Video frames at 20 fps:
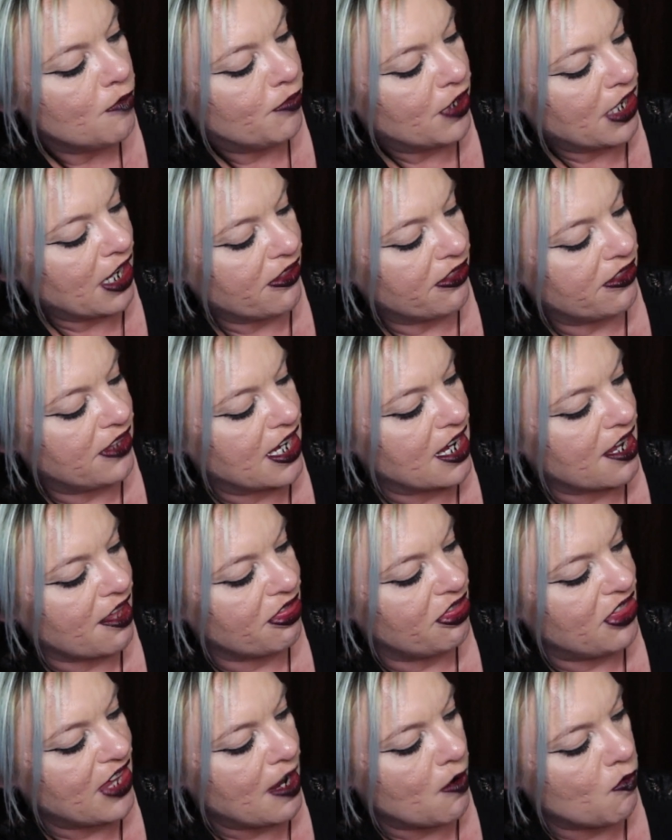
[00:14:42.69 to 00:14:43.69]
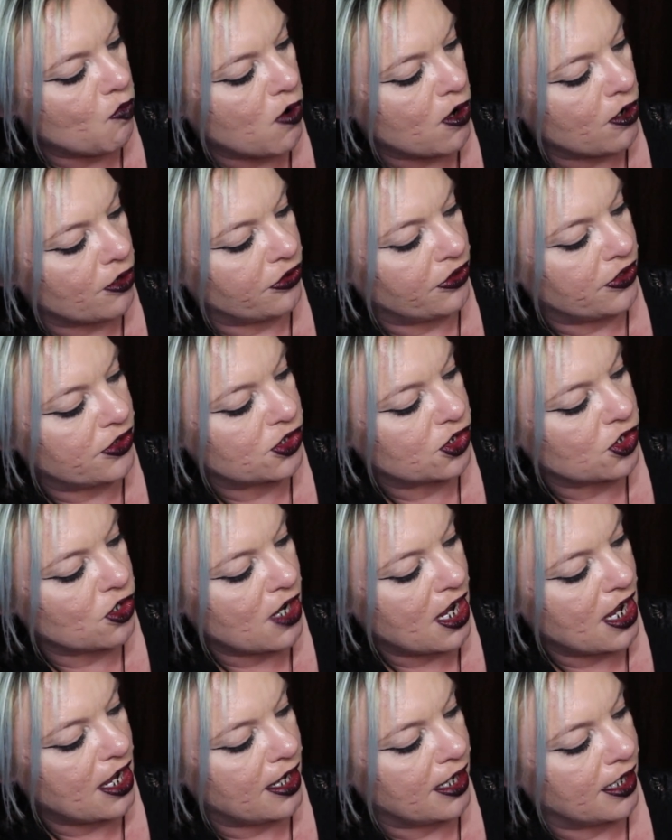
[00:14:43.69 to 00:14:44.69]
But I think that one, the sort
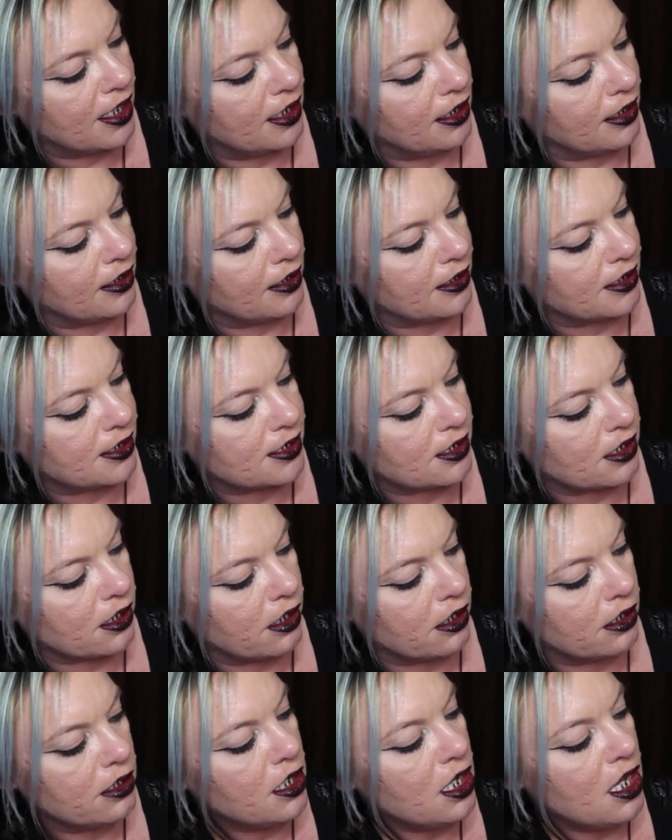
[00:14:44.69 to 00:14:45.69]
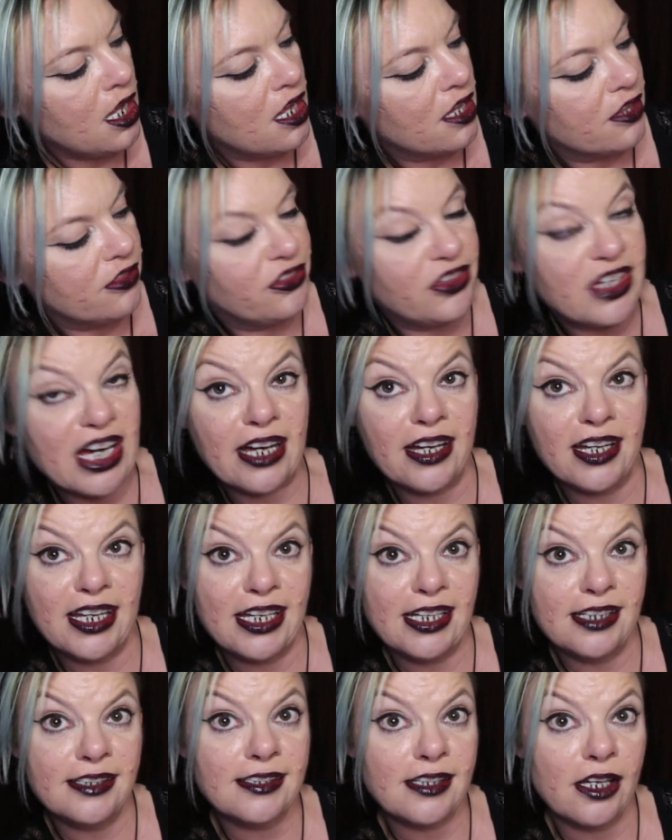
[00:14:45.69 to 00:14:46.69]
of highlighter, that
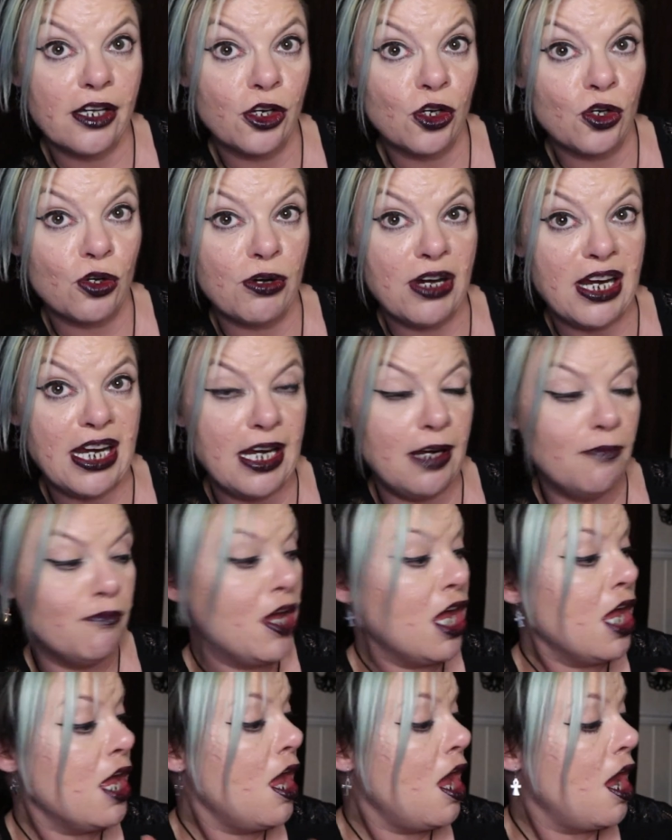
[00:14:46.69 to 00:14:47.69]
is a cream.